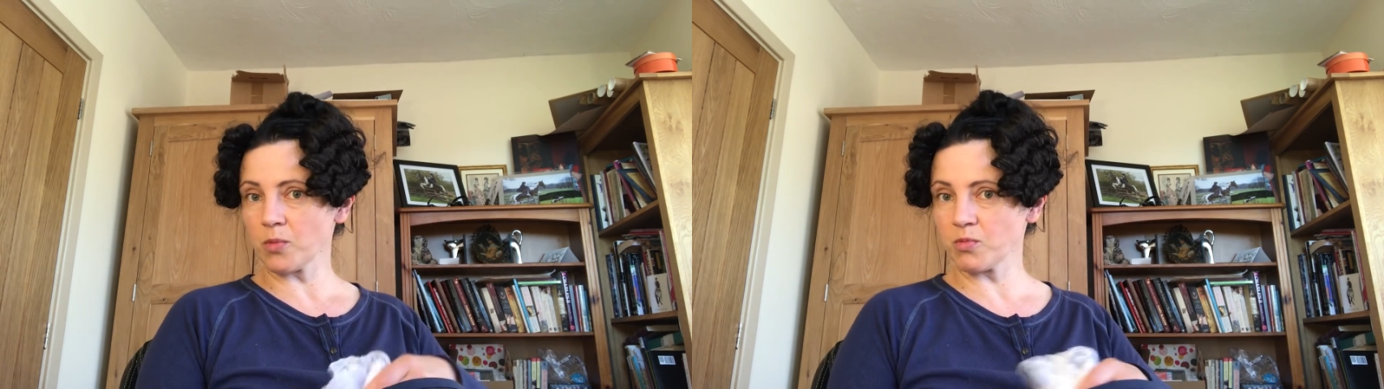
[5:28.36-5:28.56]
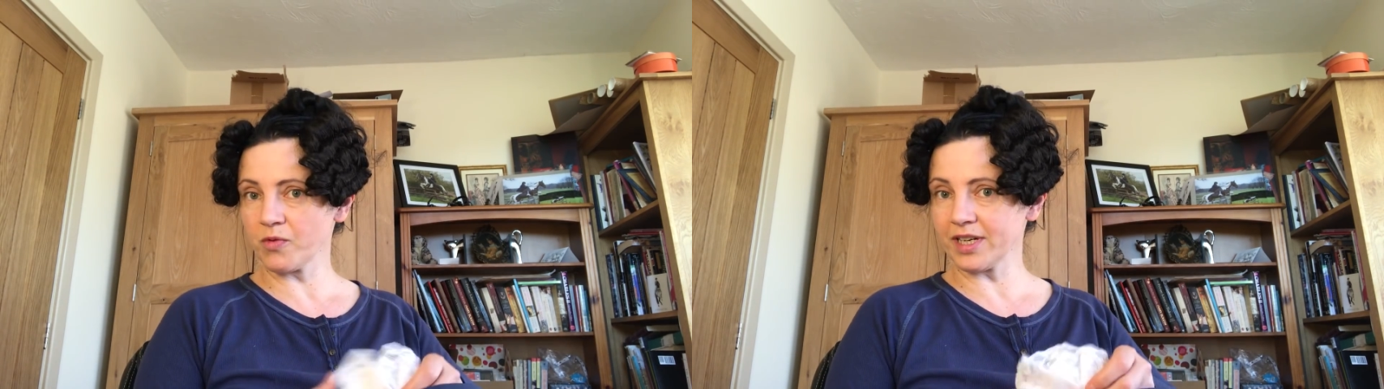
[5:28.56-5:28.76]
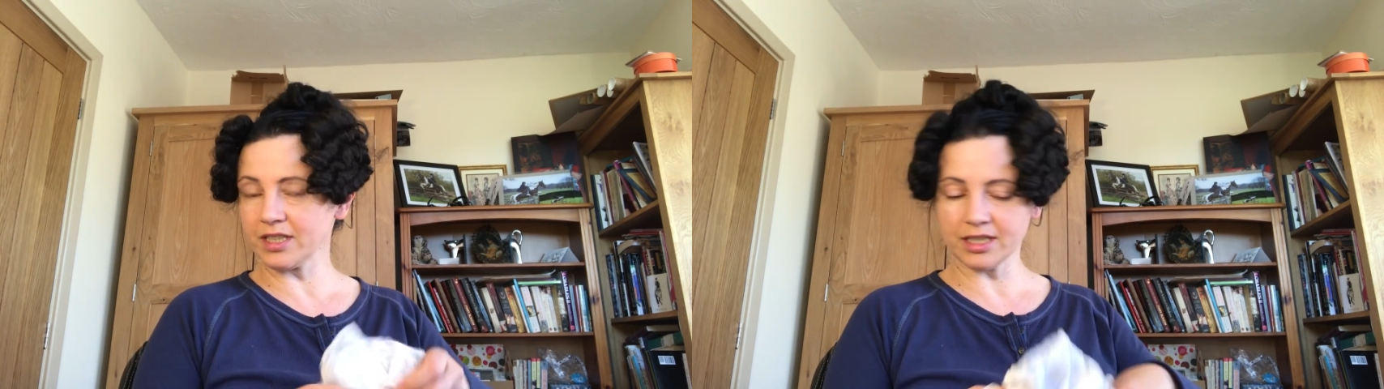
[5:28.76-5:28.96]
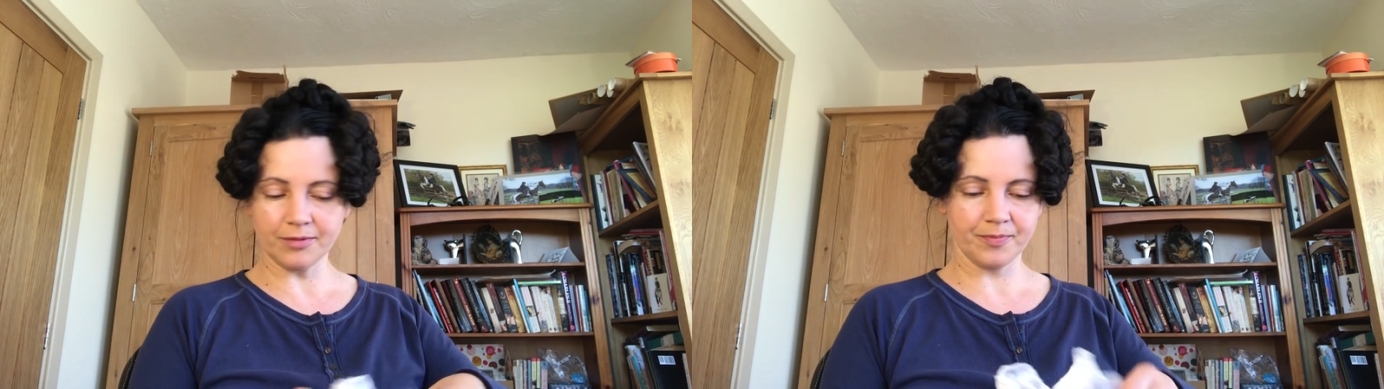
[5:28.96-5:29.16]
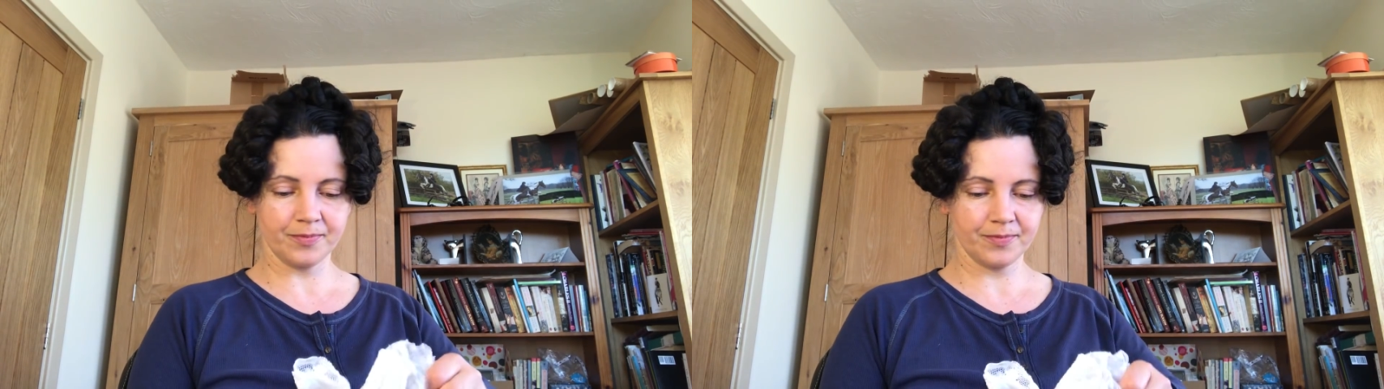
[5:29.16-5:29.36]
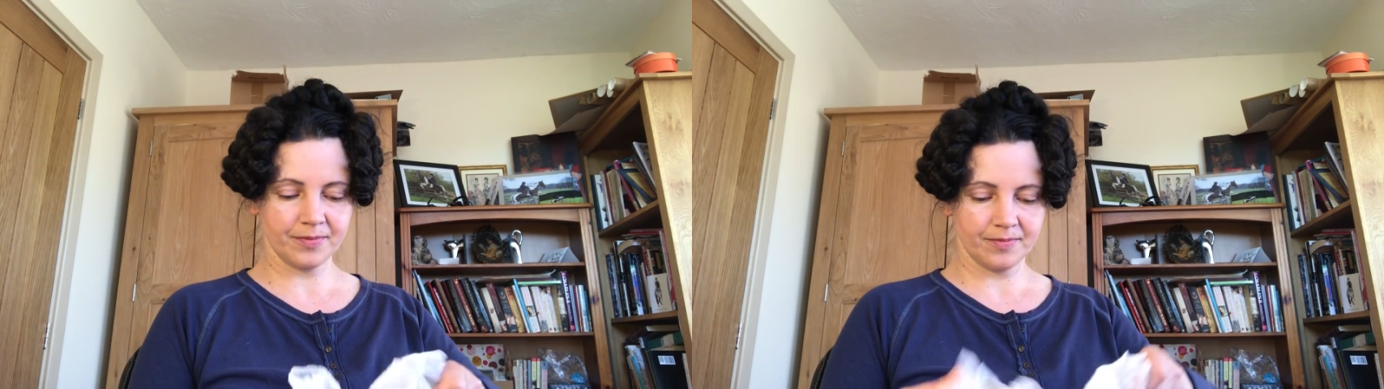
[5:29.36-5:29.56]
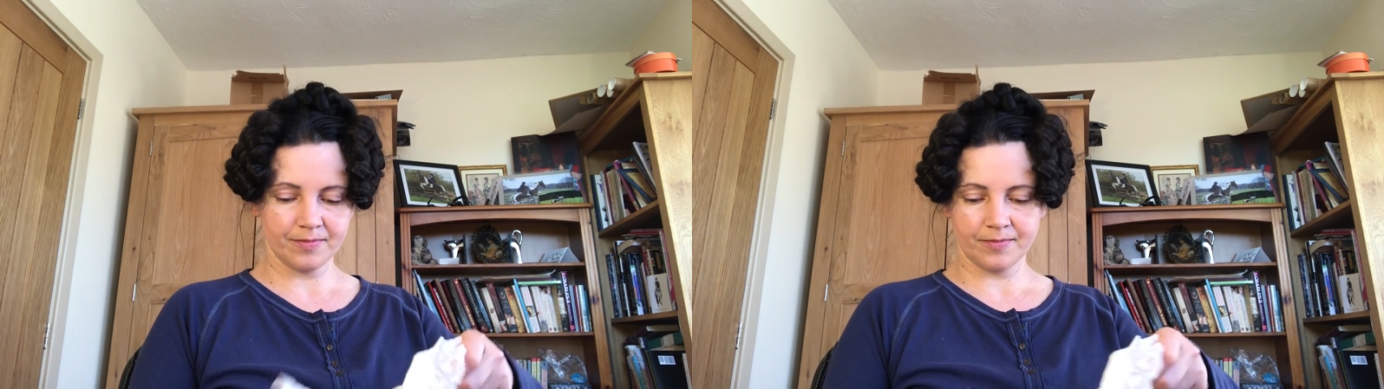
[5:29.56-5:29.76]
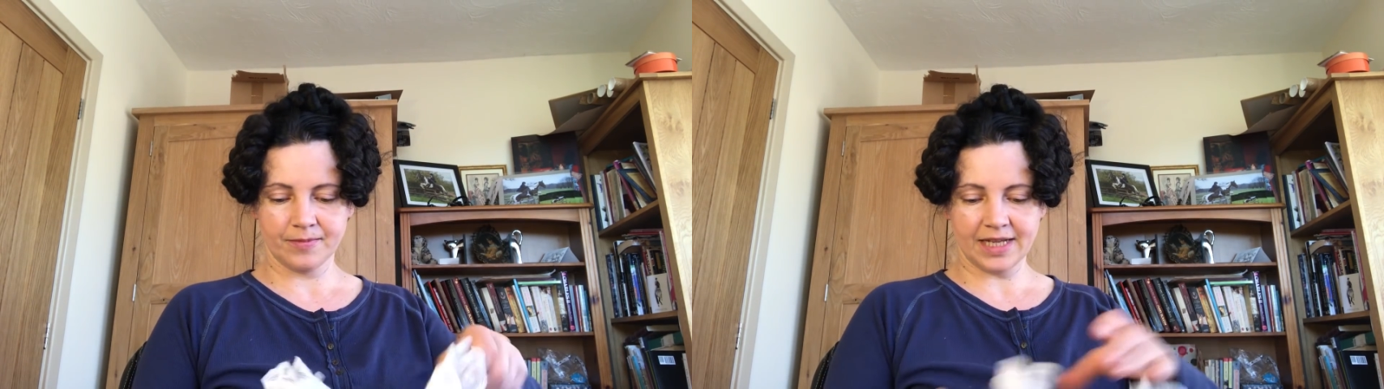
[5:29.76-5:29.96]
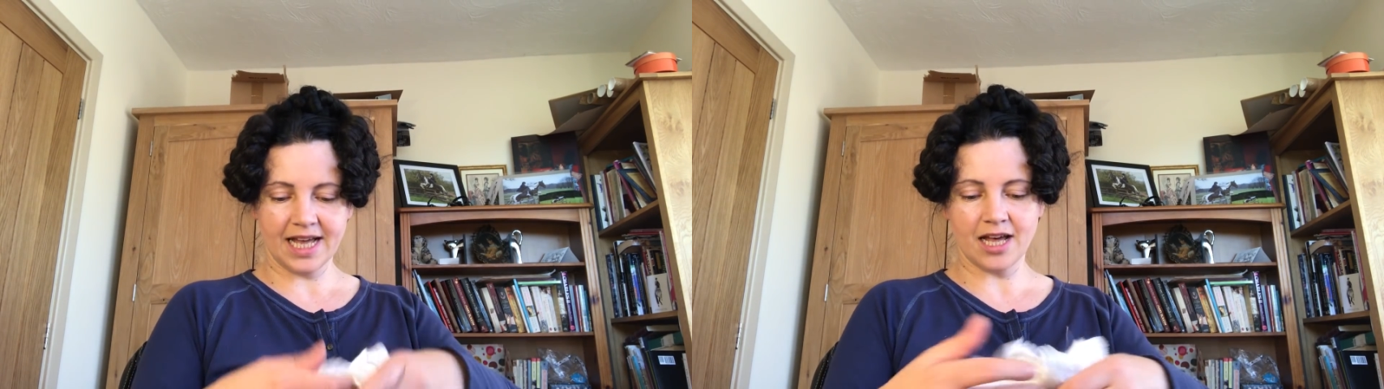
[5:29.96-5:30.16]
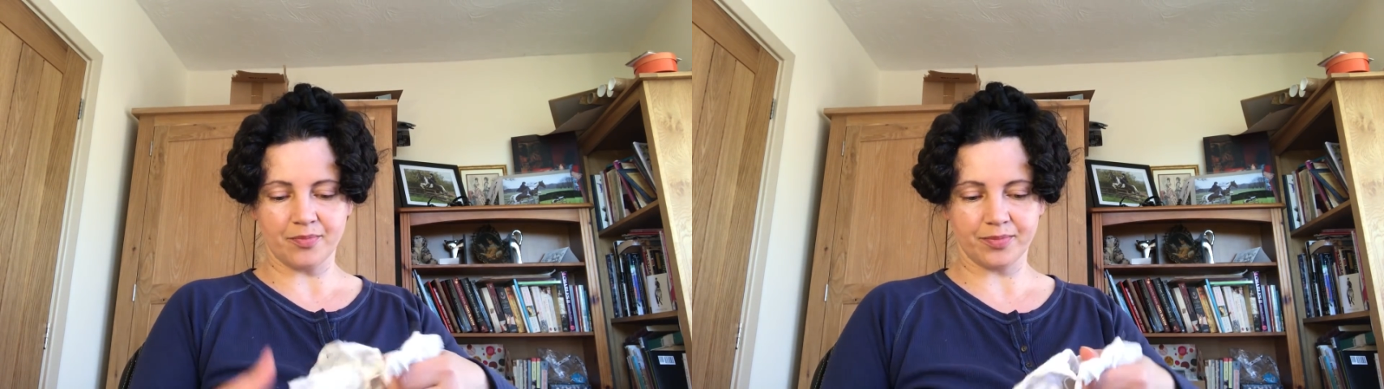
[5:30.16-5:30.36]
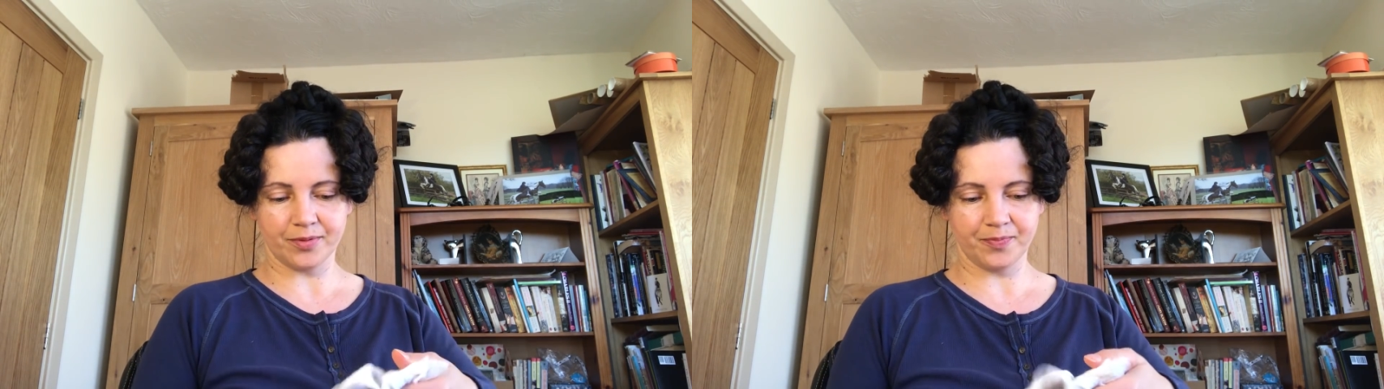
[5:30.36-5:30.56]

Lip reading: with a little cap.